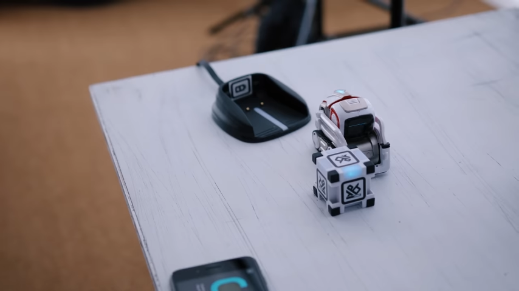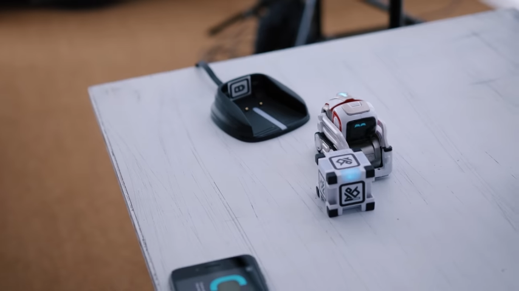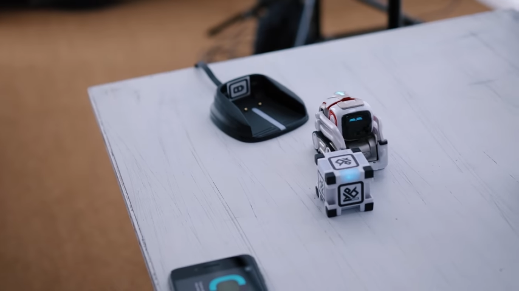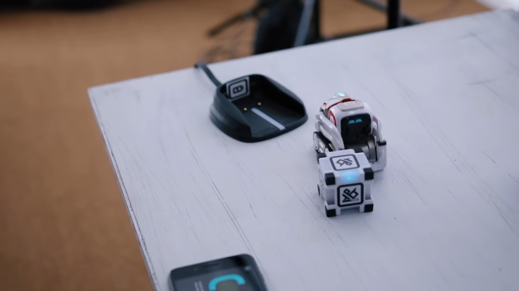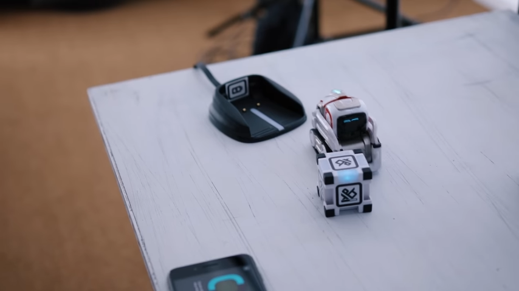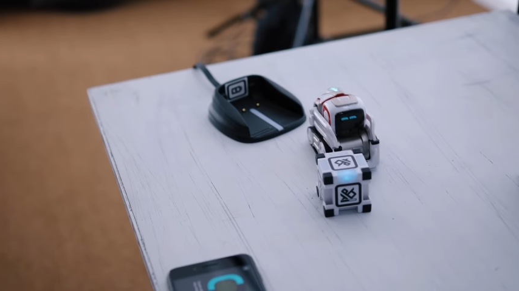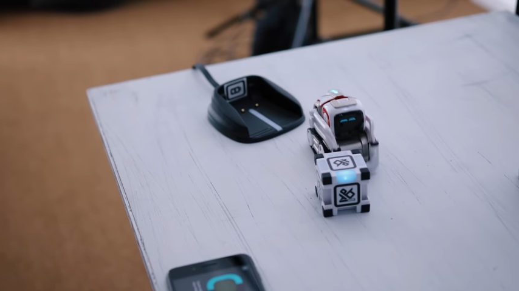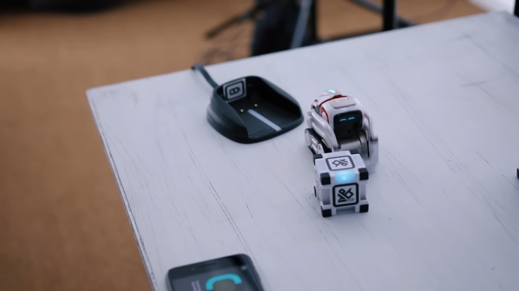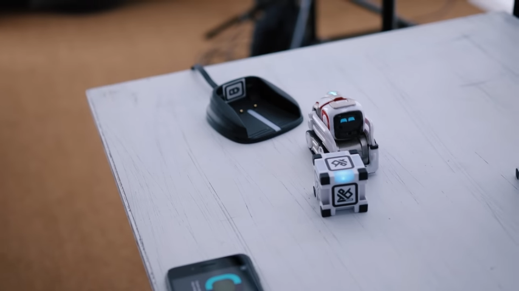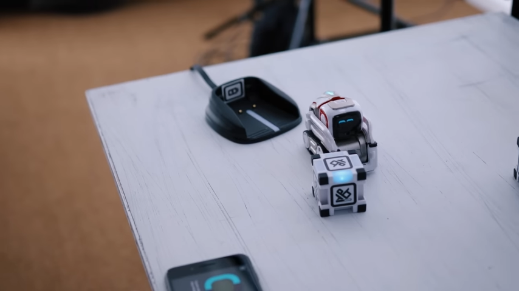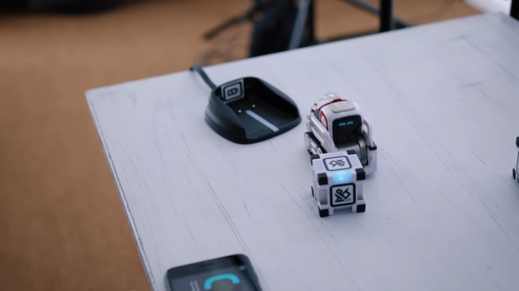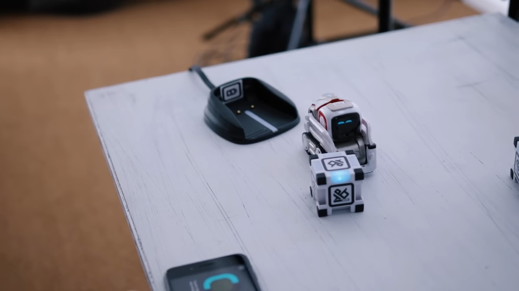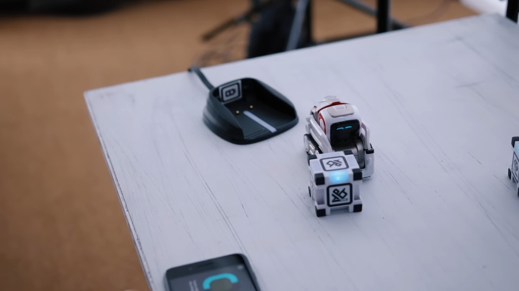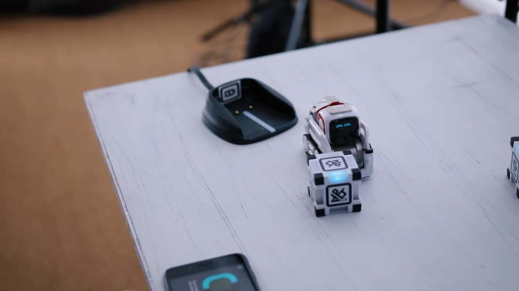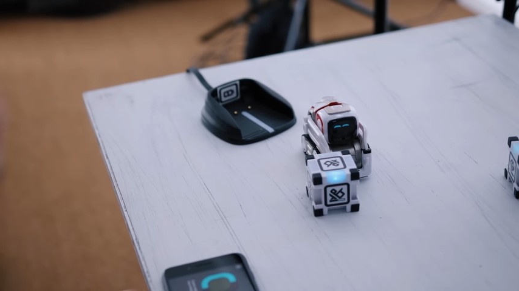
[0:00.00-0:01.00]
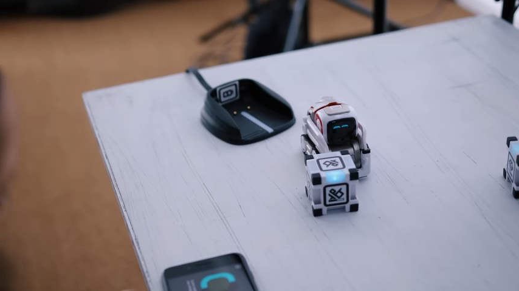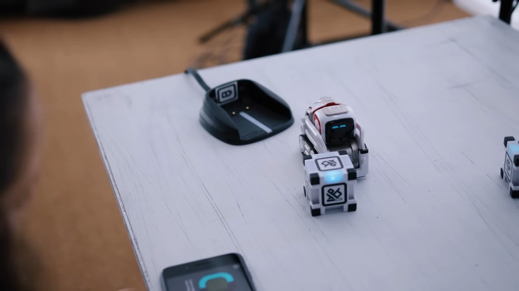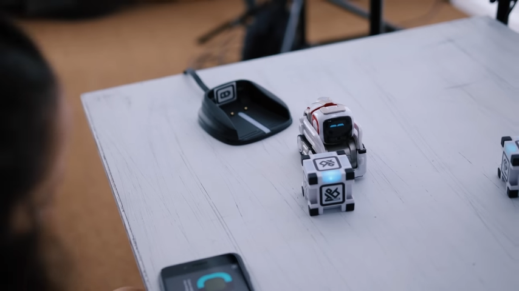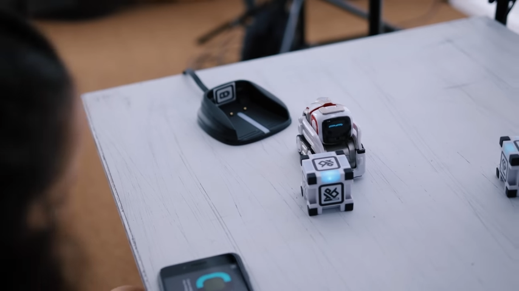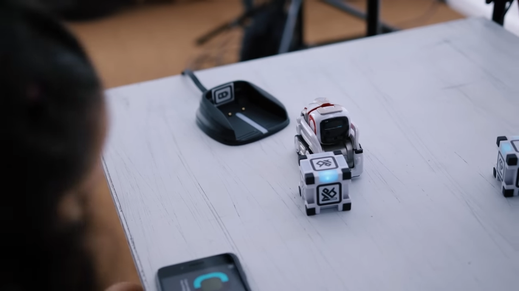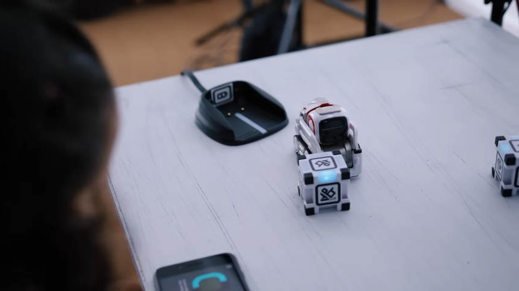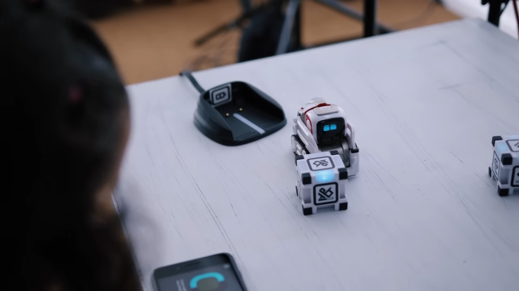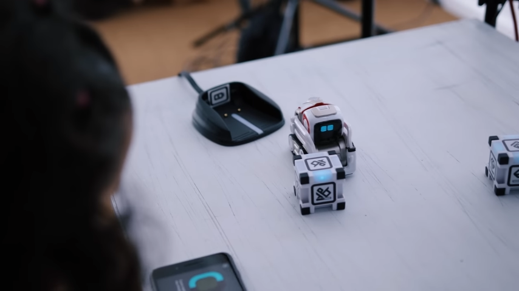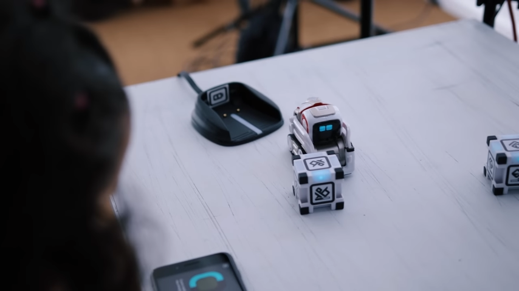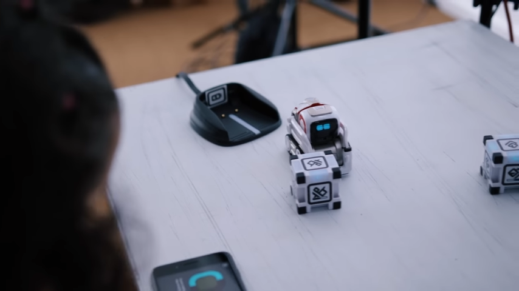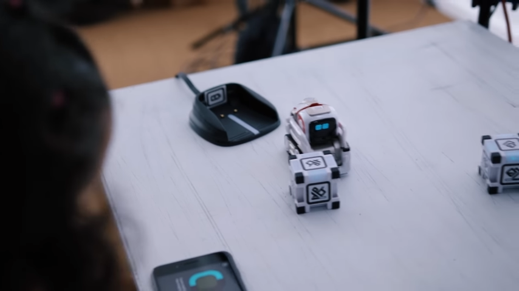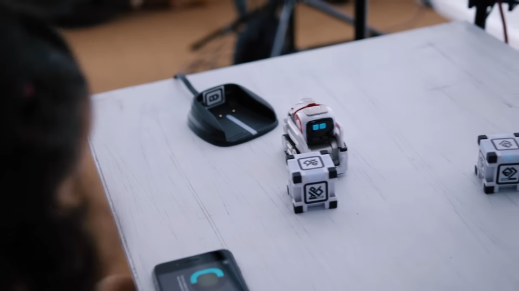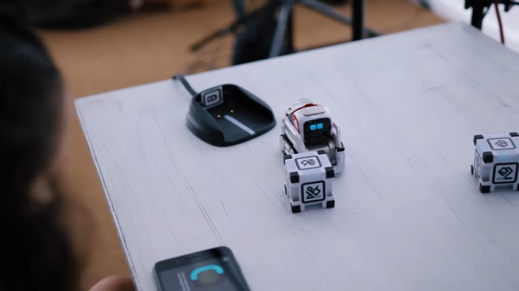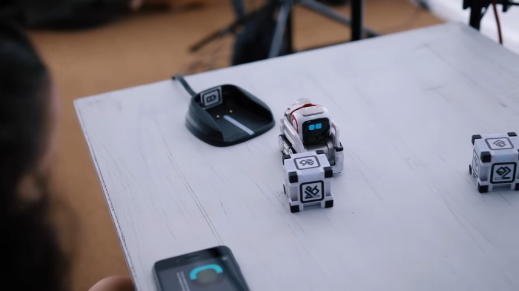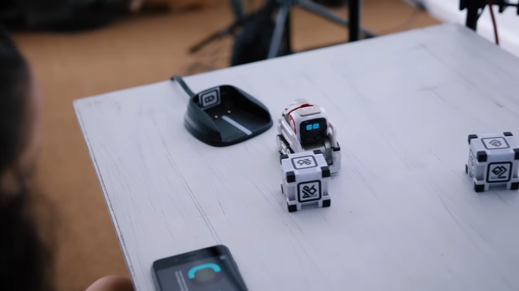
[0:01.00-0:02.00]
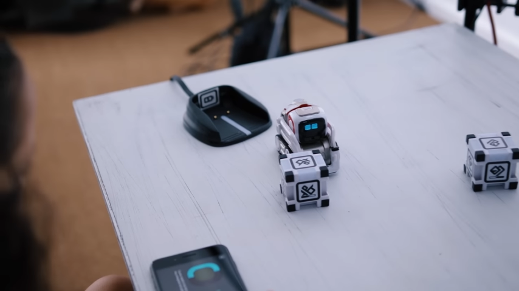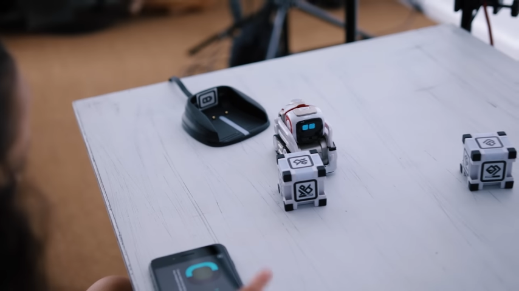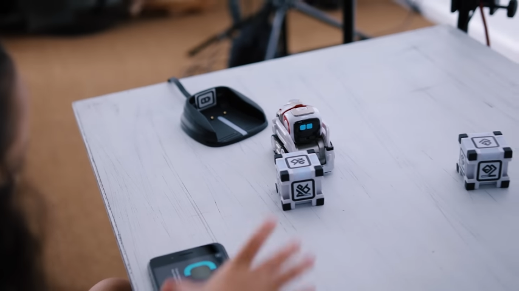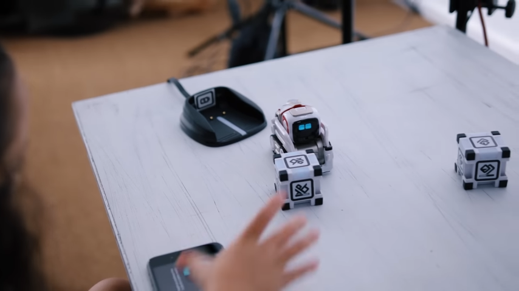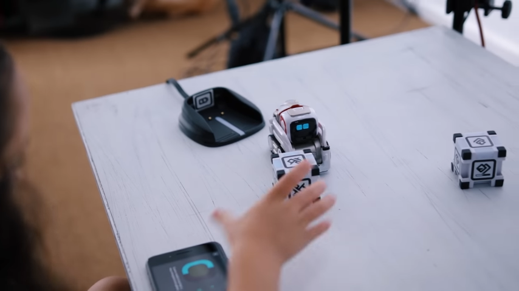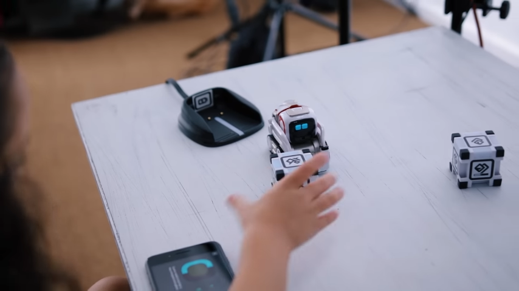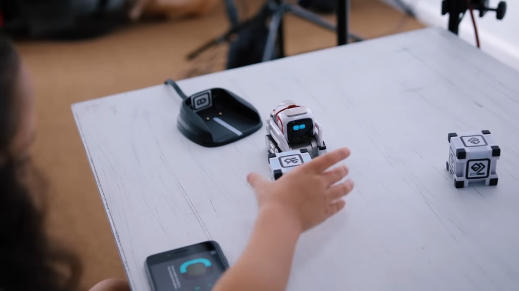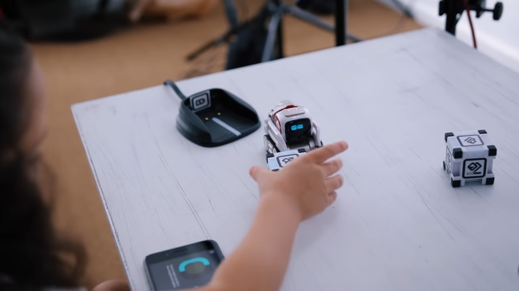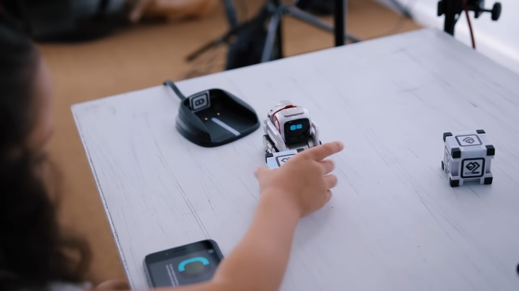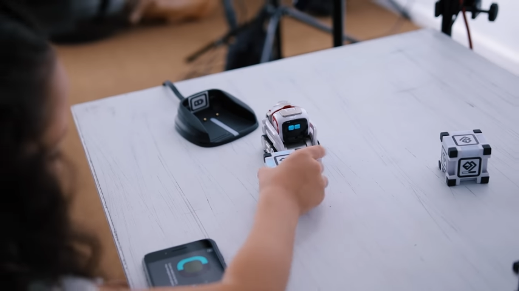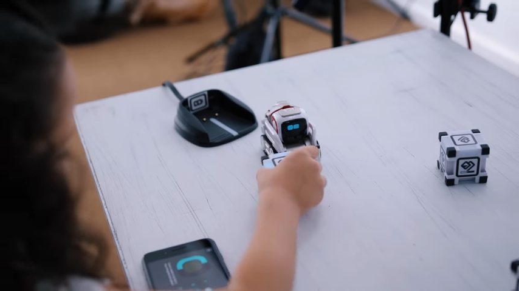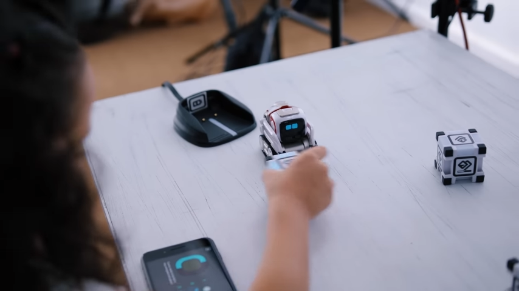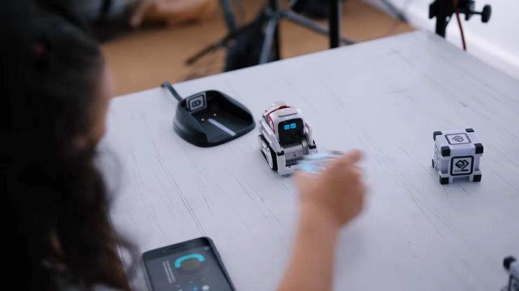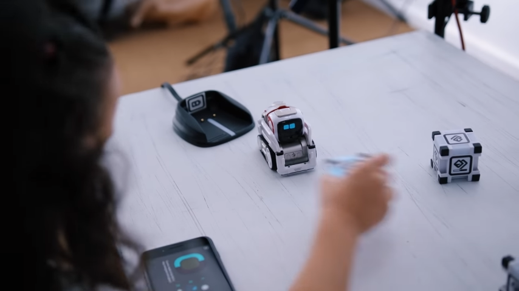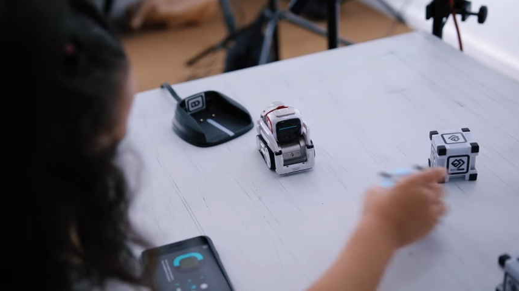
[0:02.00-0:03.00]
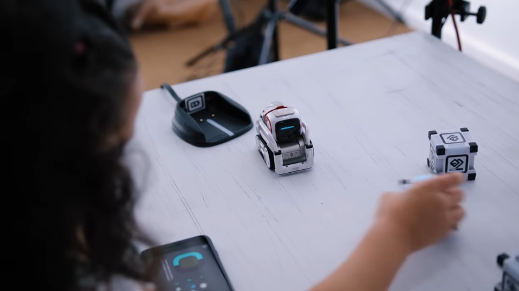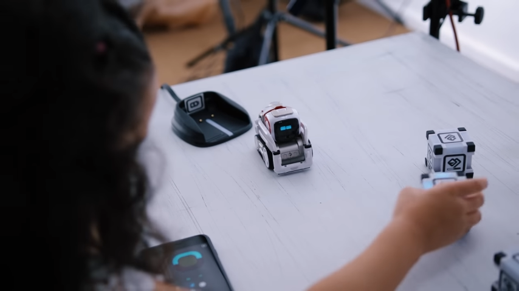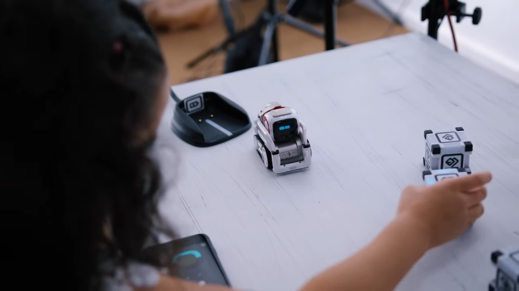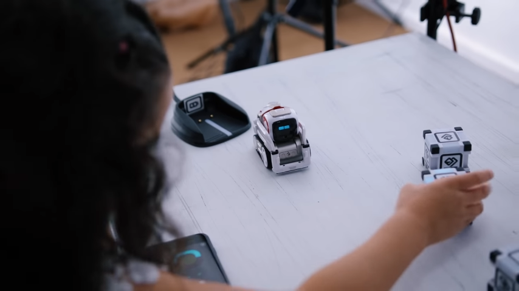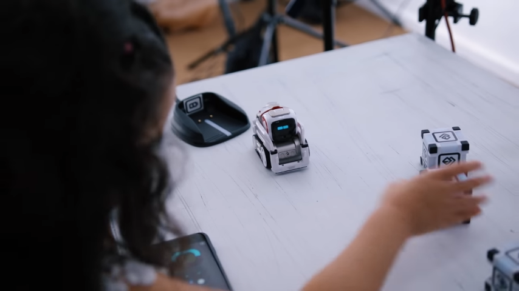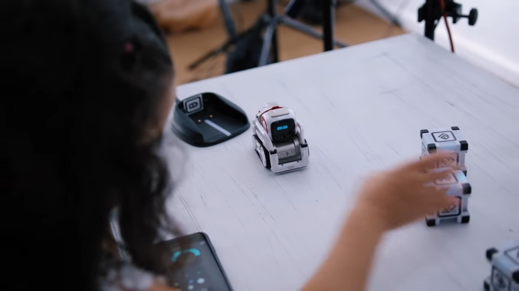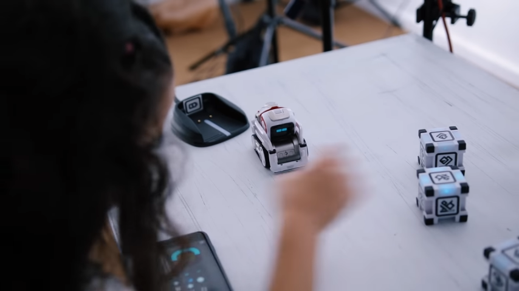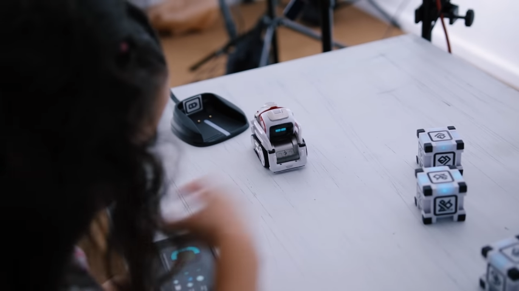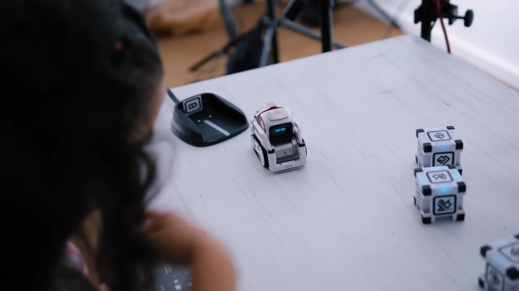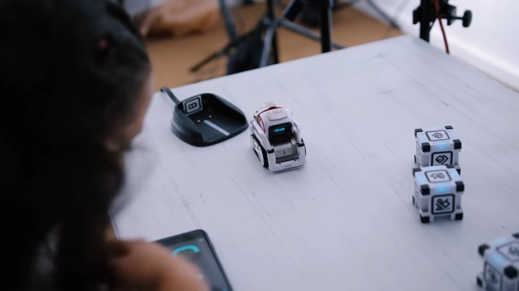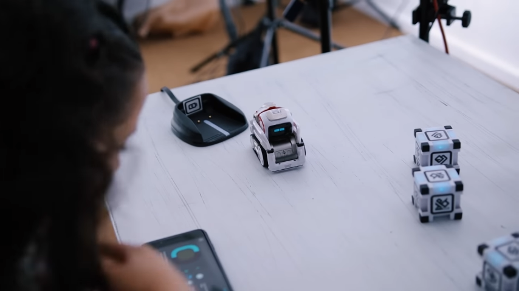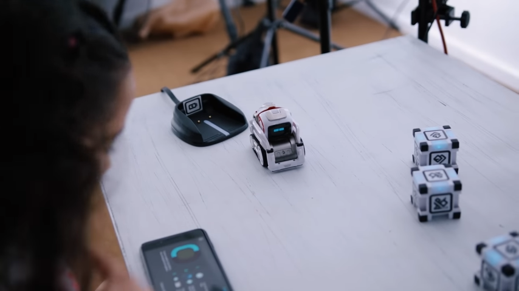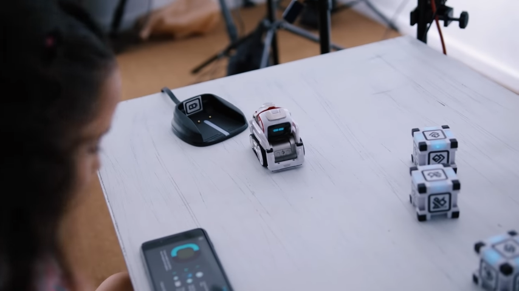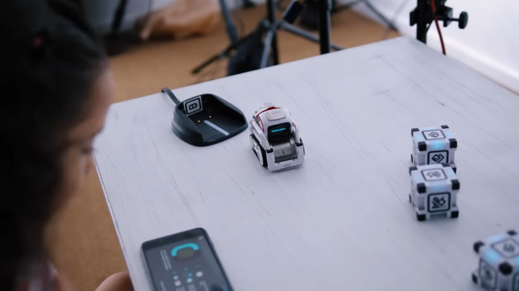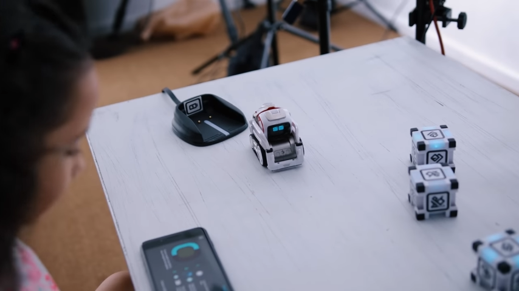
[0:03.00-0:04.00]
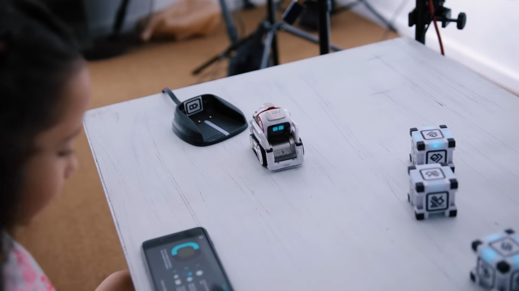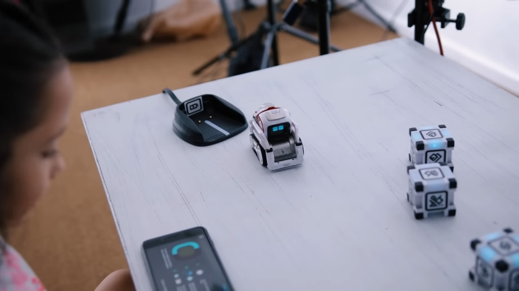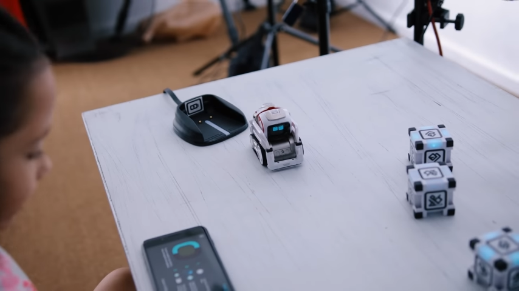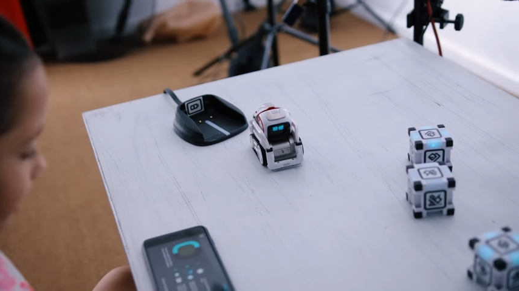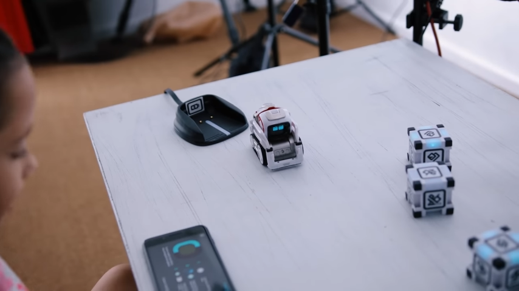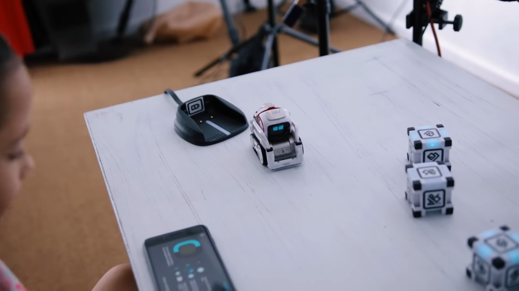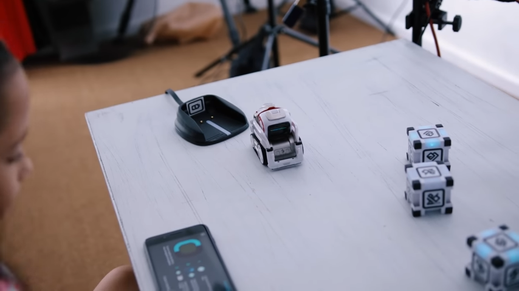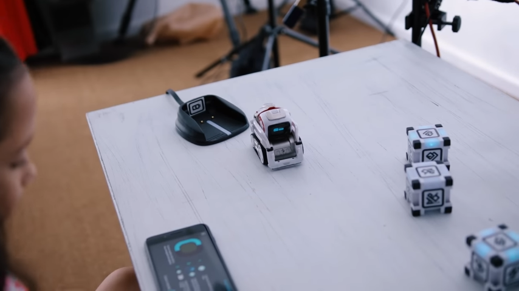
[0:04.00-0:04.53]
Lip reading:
(no speaker visible)